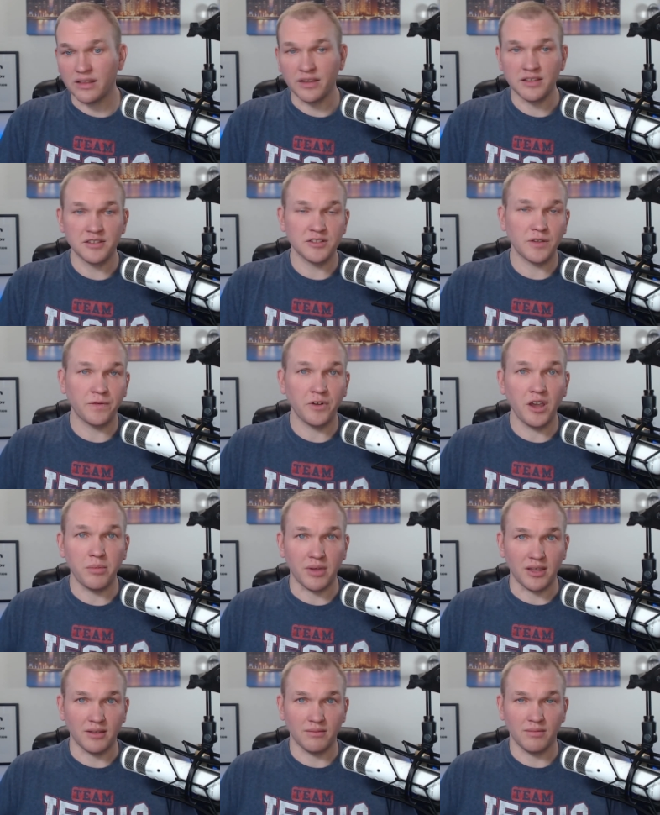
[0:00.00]
And this is a
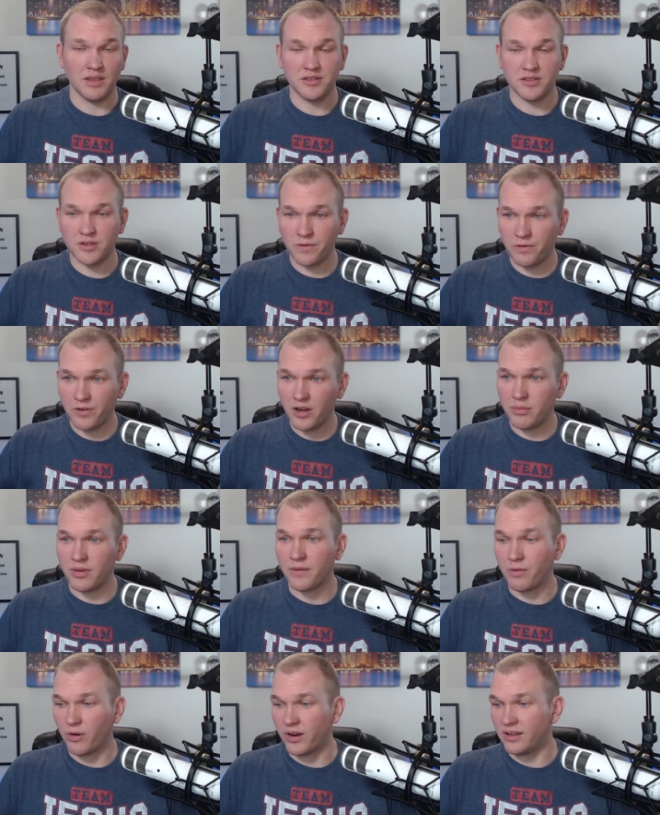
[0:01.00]
freebie. This is a freebie
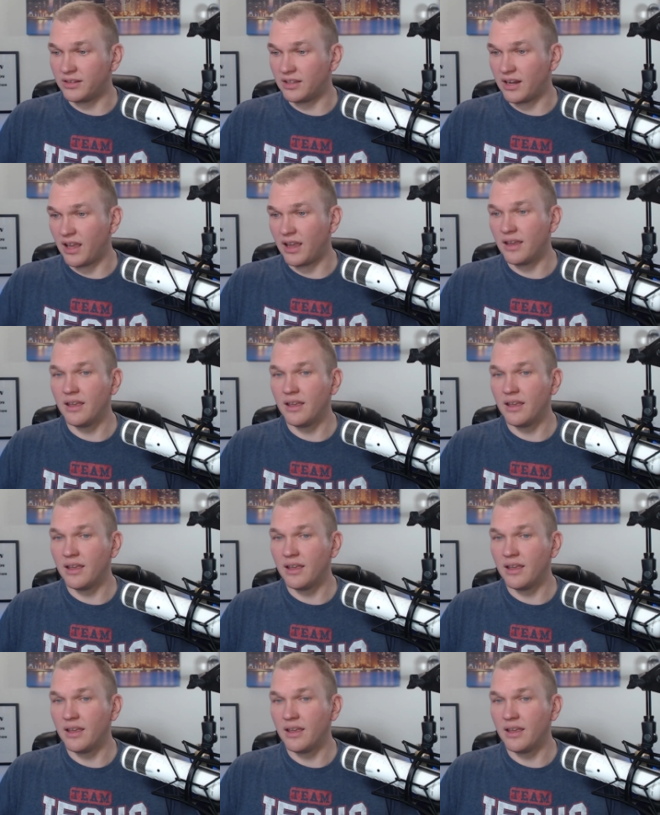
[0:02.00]
for you today.